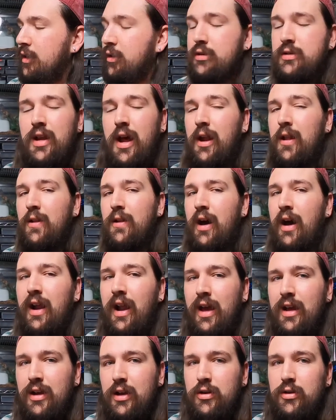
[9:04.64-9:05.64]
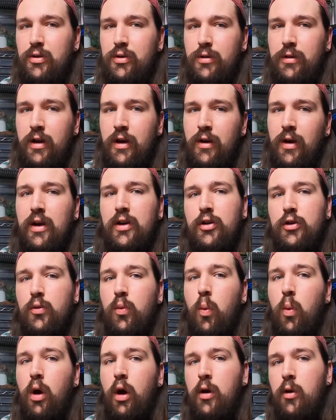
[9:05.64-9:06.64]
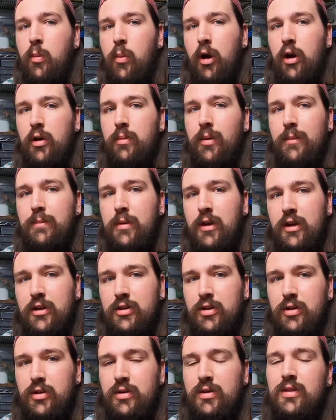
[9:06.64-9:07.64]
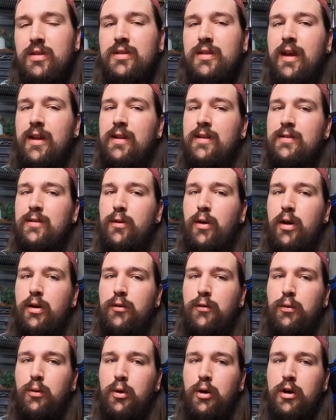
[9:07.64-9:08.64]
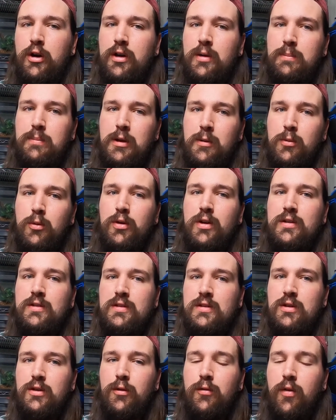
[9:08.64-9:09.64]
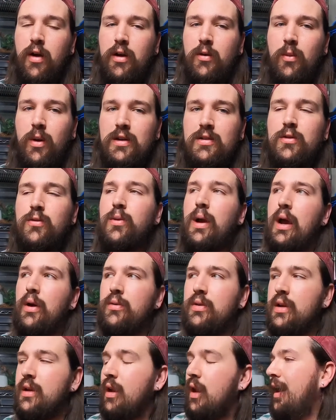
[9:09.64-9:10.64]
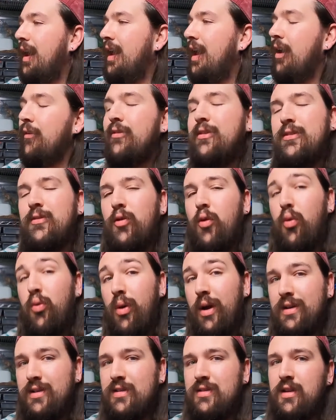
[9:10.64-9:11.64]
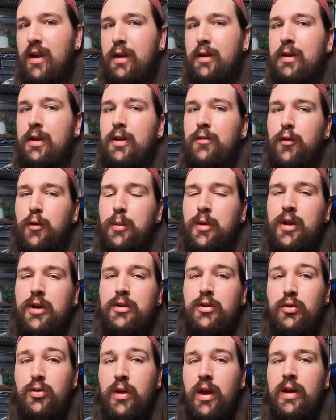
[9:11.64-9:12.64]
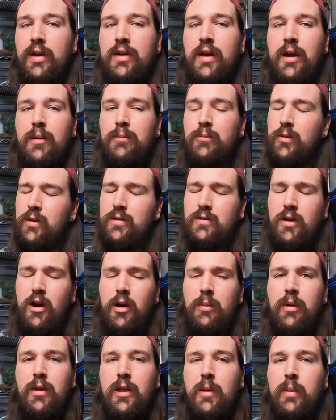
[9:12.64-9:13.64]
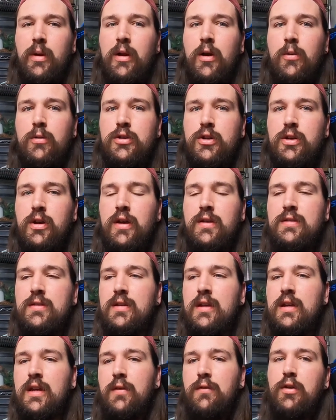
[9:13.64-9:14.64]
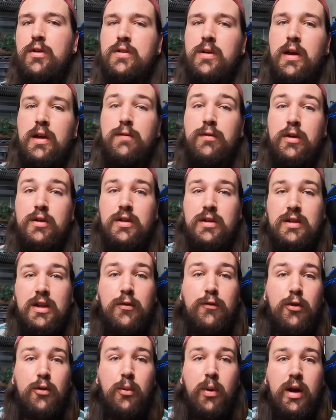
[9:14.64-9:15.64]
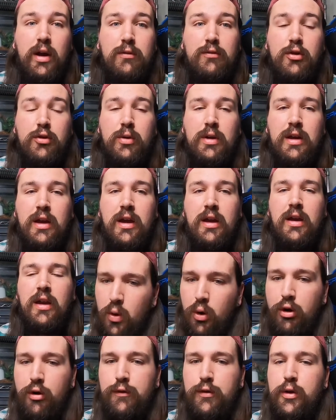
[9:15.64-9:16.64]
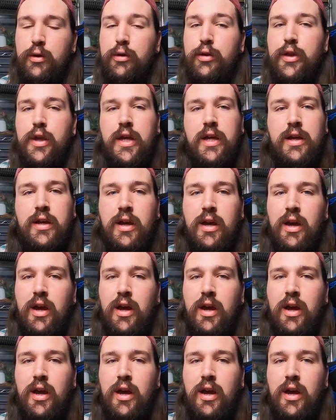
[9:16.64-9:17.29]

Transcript: there's not a lot I could do there. I could watermark my pictures. That is a lot of work. People can still find ways around it. I haven't quite decided if I'm going to do that yet. Please comment, let me know what you guys think, if there's a different way of doing it, or if you think,